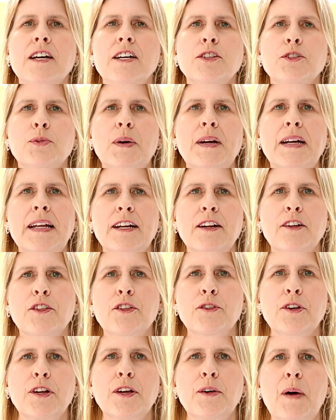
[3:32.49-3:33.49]
20 to
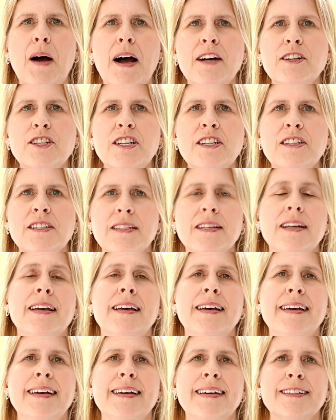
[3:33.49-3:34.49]
30 washes.
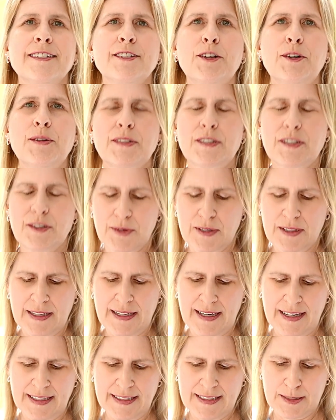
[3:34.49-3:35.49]
So it's a really
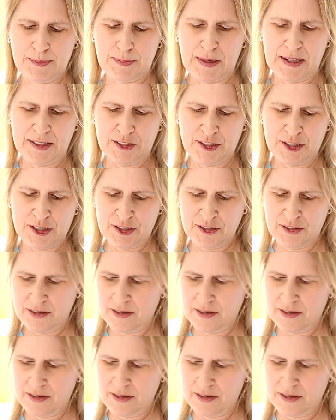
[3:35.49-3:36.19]
nice sponge.